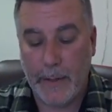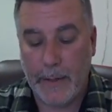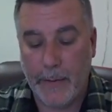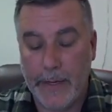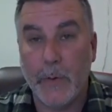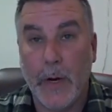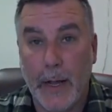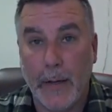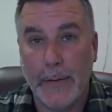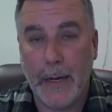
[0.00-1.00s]
Anyways, we're
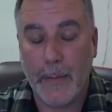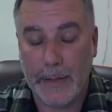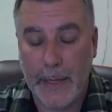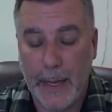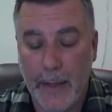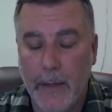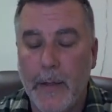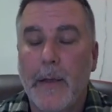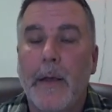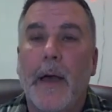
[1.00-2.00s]
not going to talk about that.
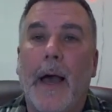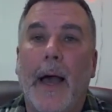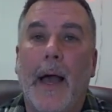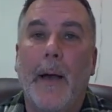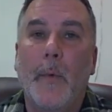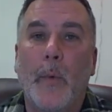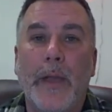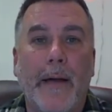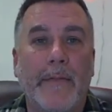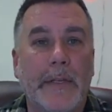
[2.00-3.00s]
Um, we
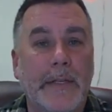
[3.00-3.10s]
have the